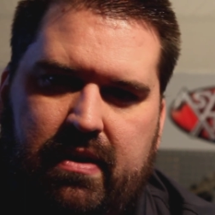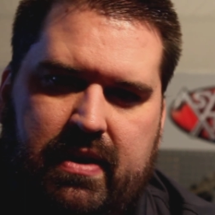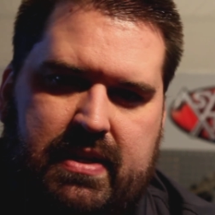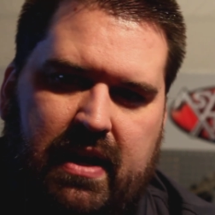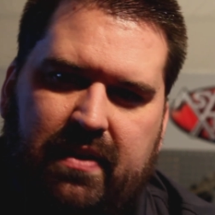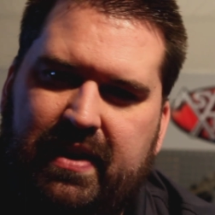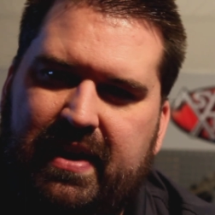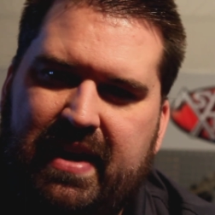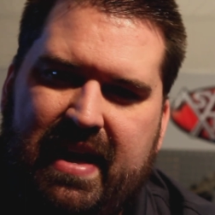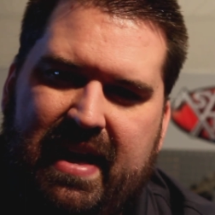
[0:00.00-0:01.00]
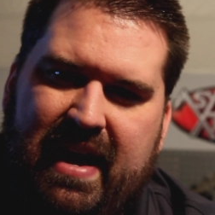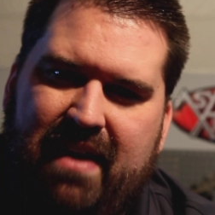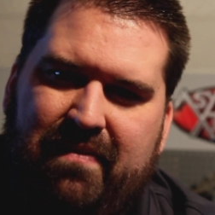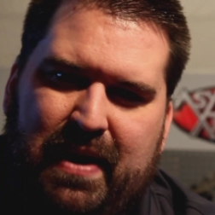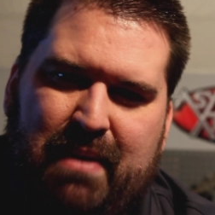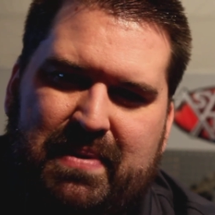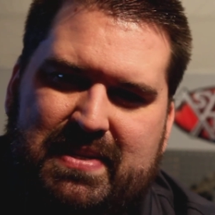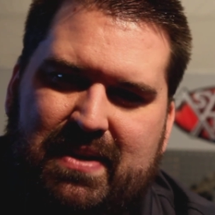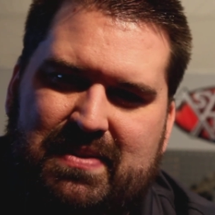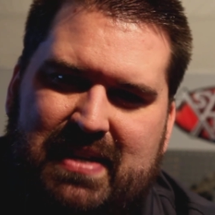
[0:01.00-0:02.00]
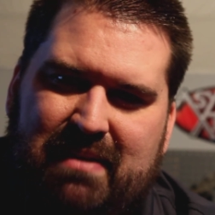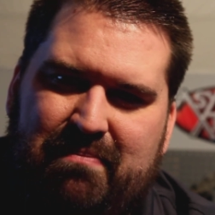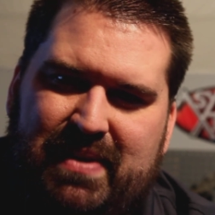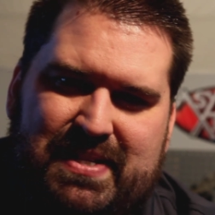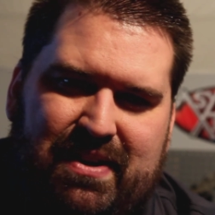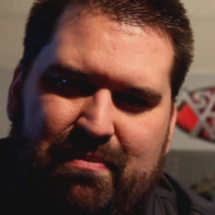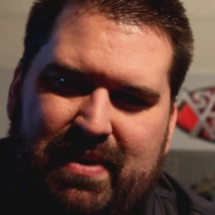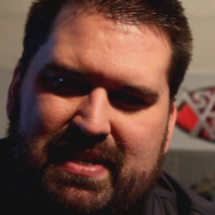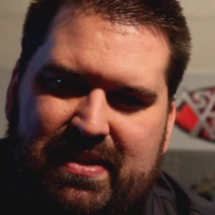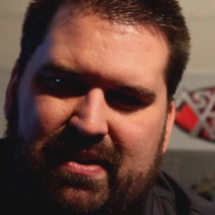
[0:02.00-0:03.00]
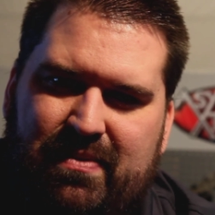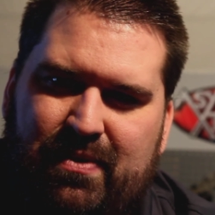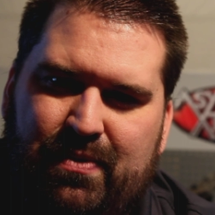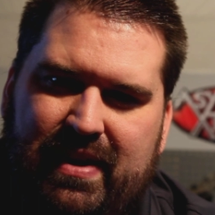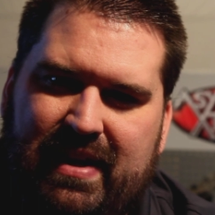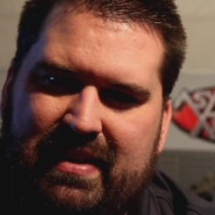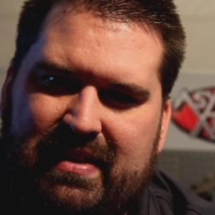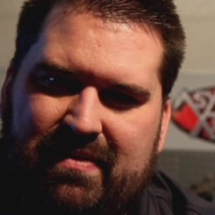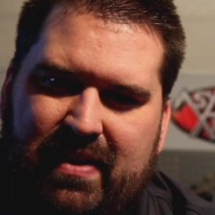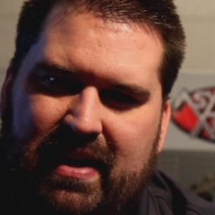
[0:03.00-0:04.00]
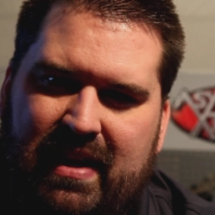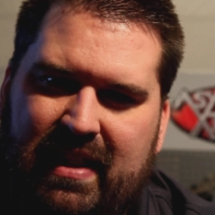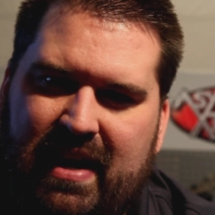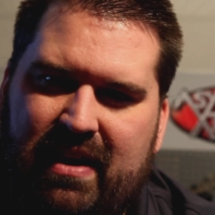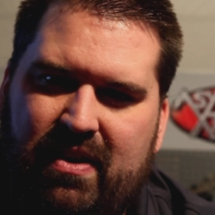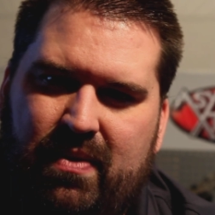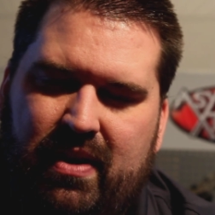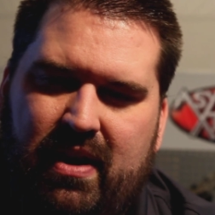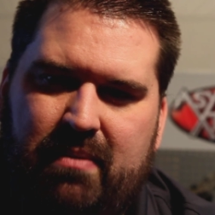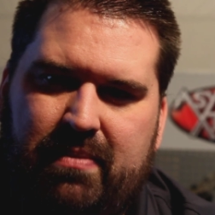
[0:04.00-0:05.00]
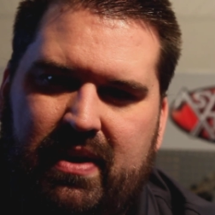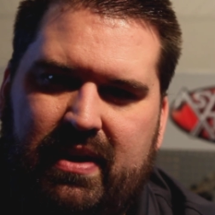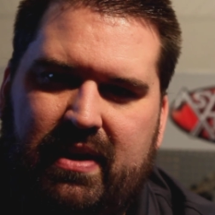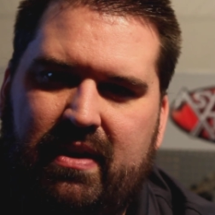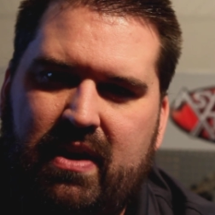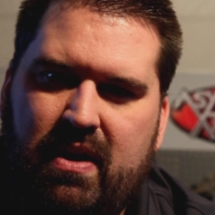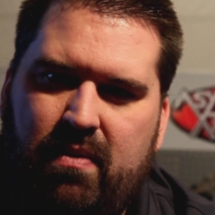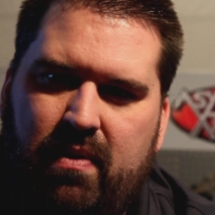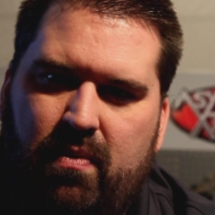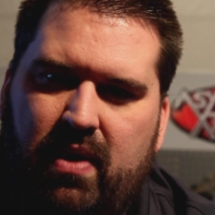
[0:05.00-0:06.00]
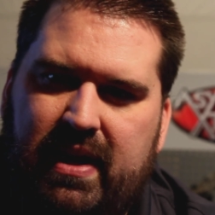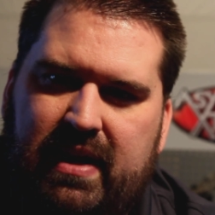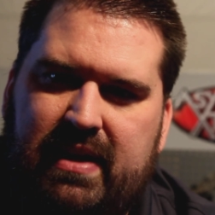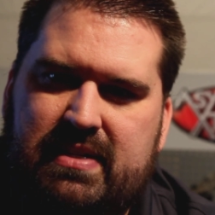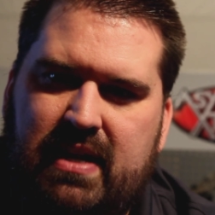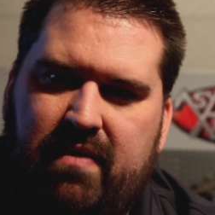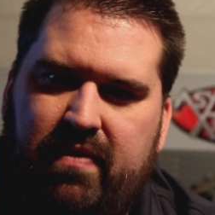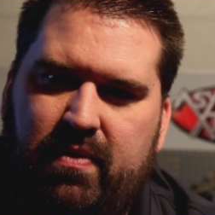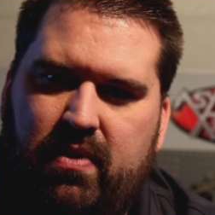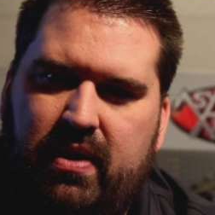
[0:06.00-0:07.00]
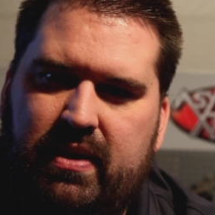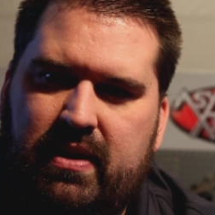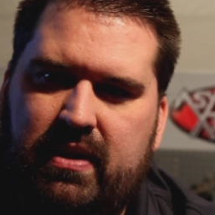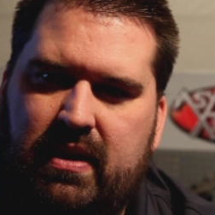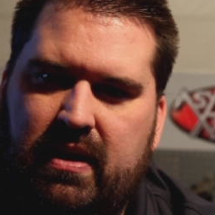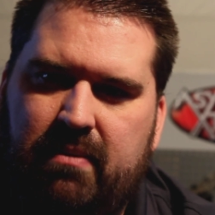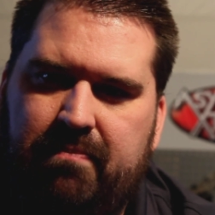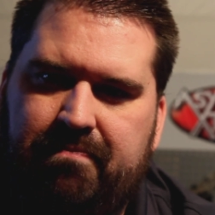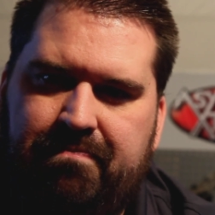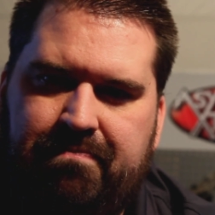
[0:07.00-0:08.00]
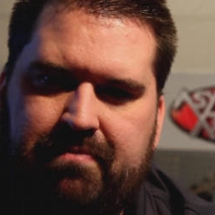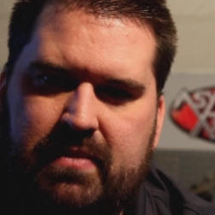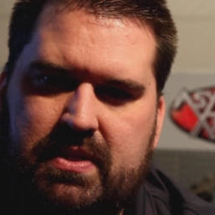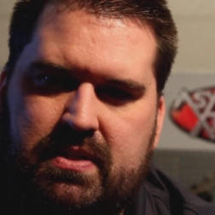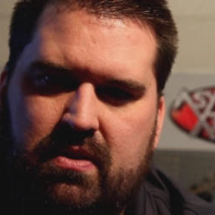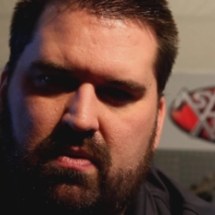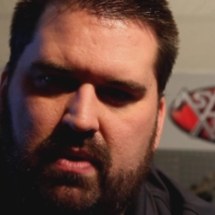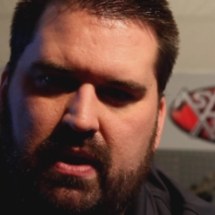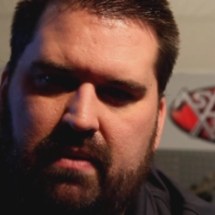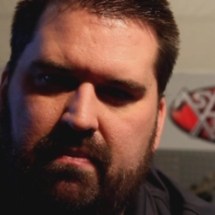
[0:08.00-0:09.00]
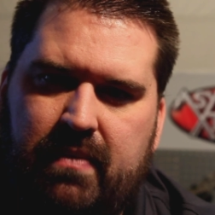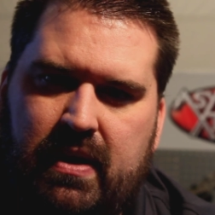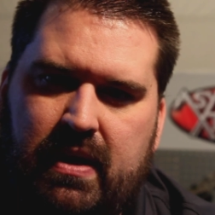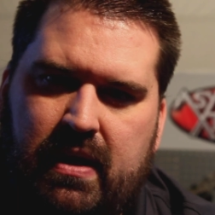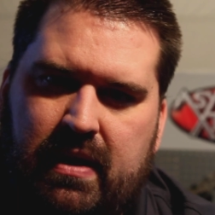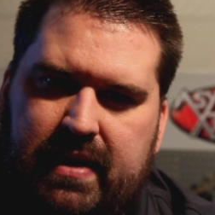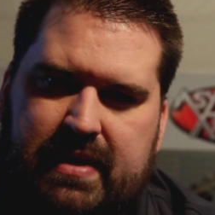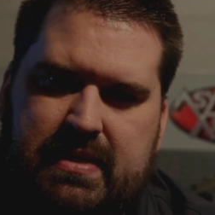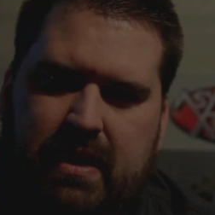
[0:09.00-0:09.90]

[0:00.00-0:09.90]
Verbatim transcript: you can tell the every episode's getting busier and busier. We, we got we got a lot going on, but uh, we want to get to everyone. Um, so, uh, thanks